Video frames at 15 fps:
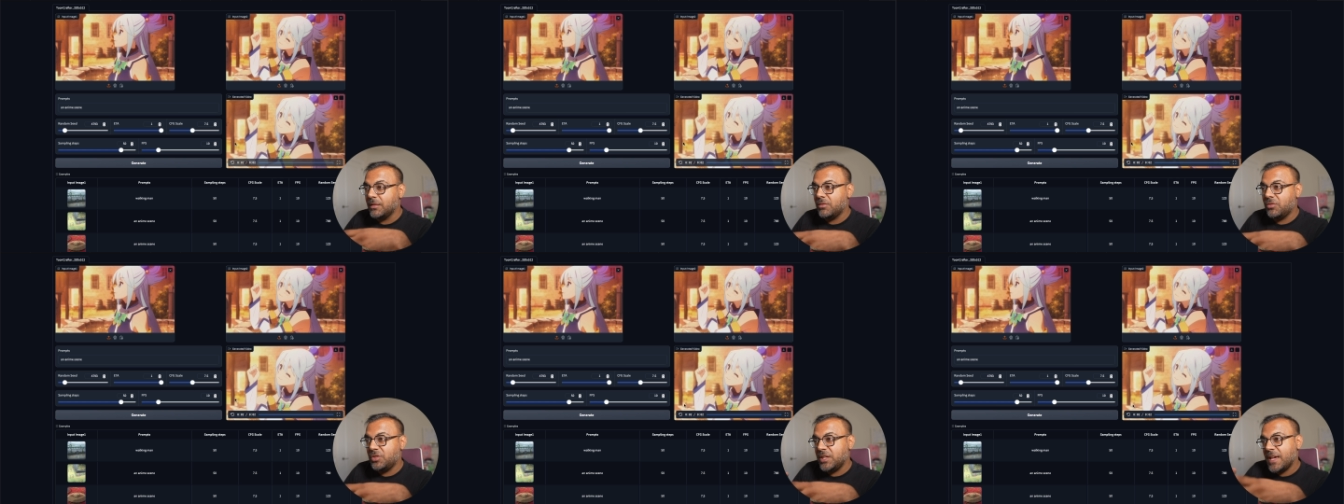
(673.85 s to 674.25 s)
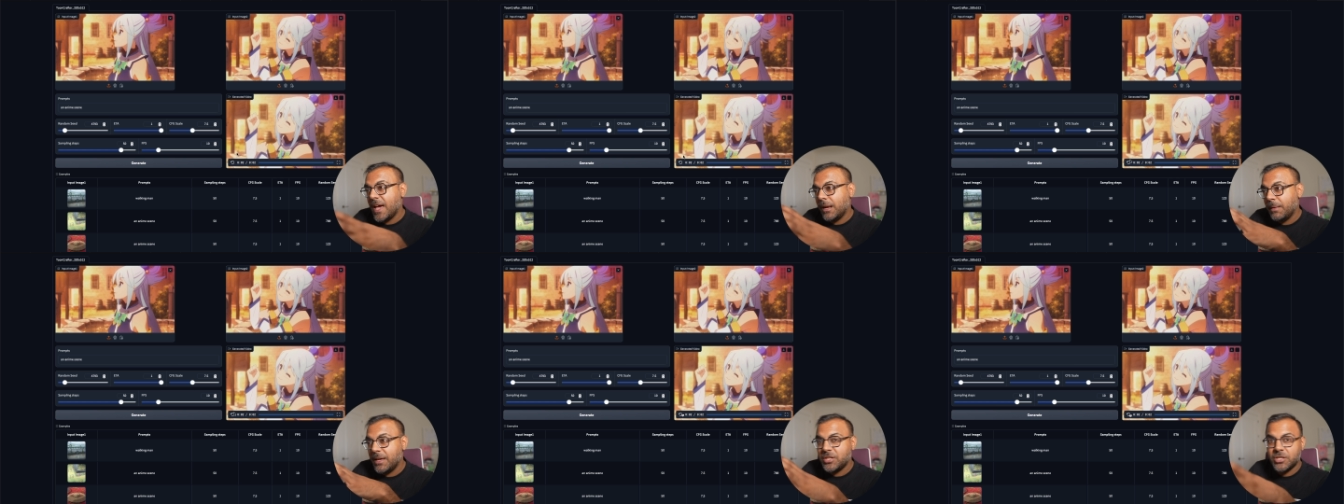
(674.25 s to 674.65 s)
the
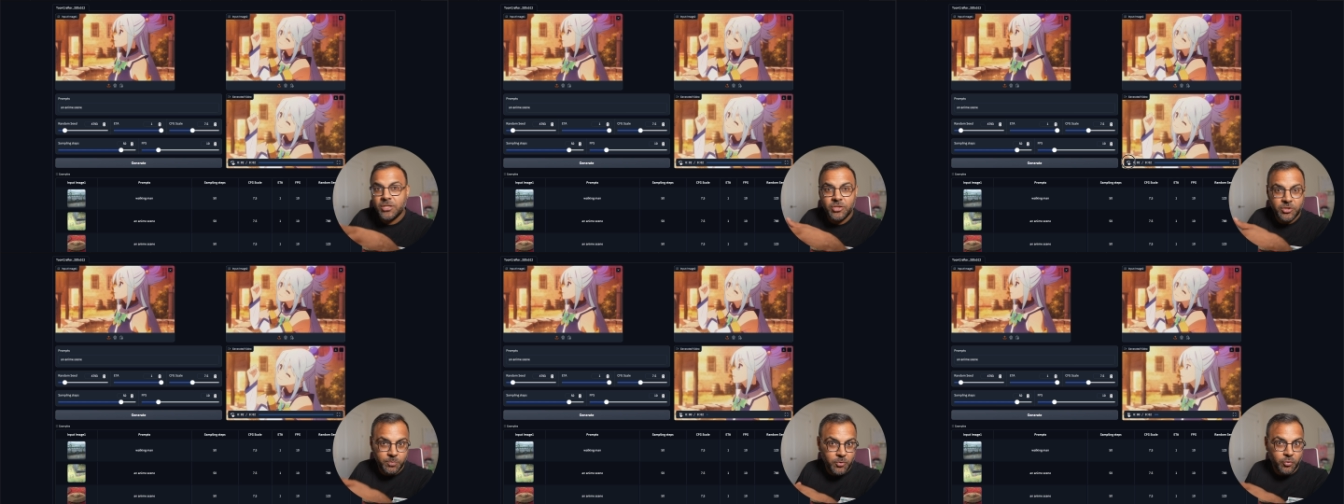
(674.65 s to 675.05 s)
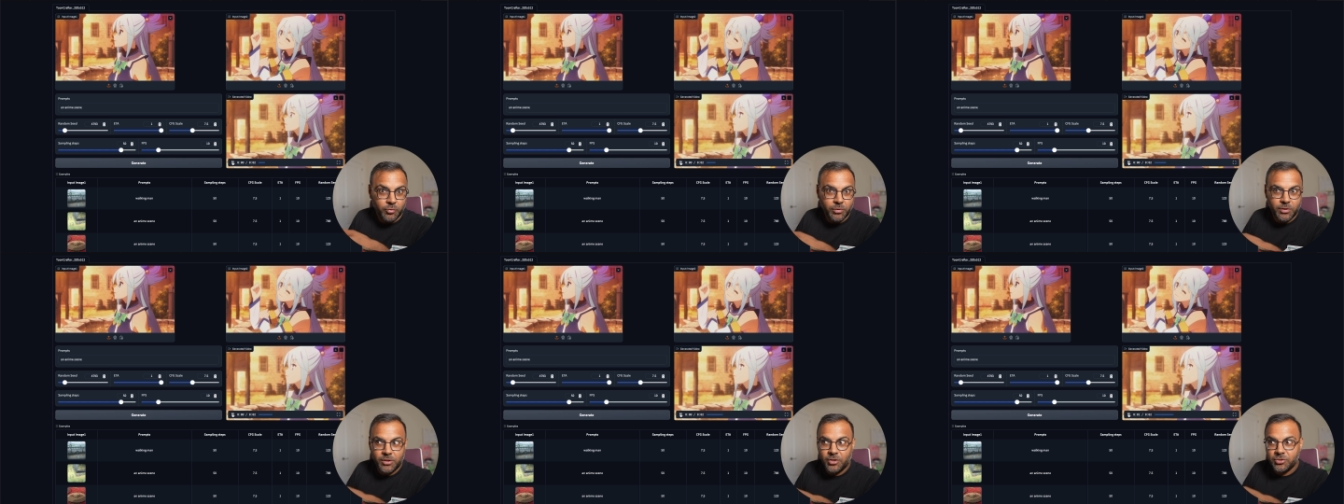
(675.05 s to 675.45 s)
animation is smooth.
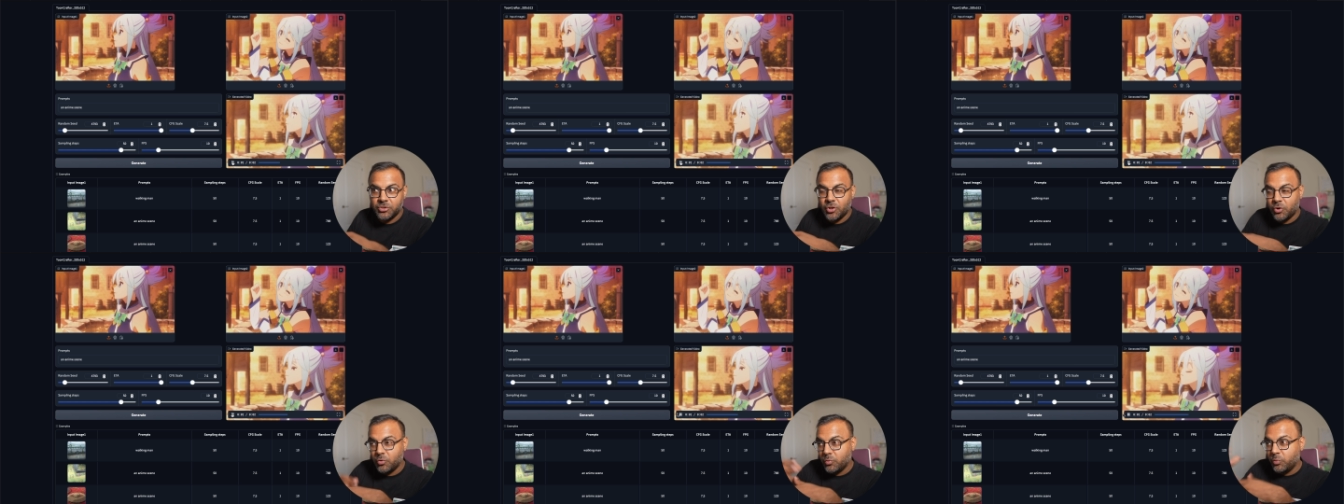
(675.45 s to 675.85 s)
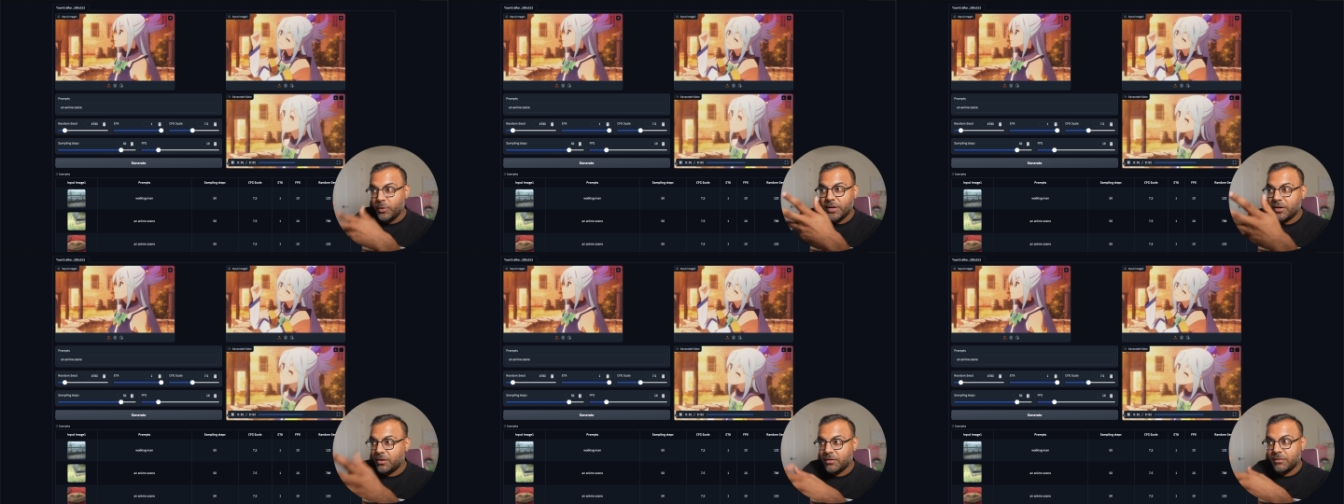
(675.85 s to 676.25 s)
There's no
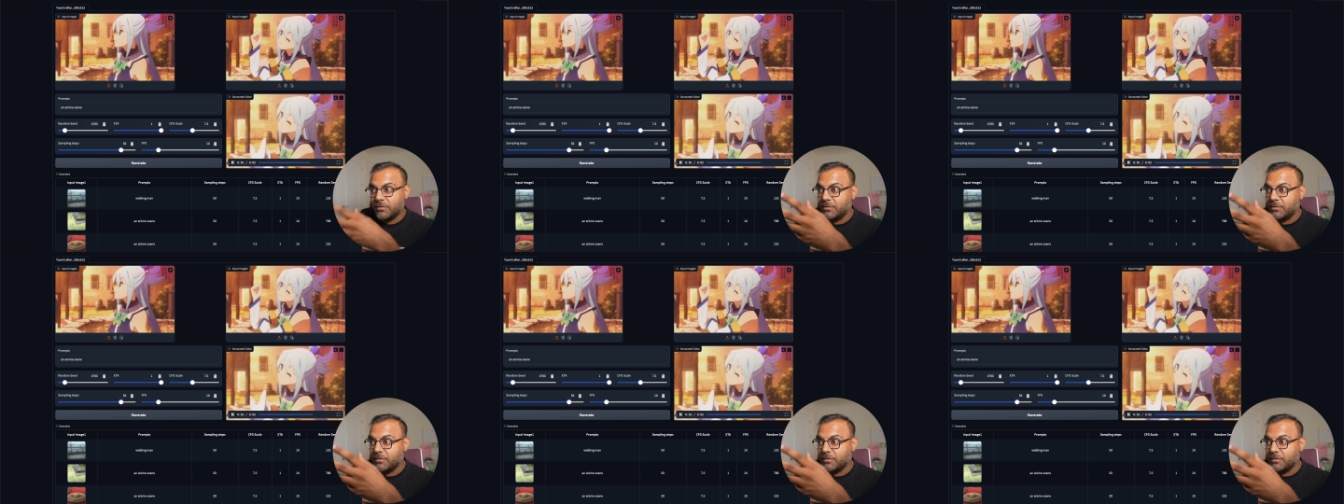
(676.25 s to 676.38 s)
weird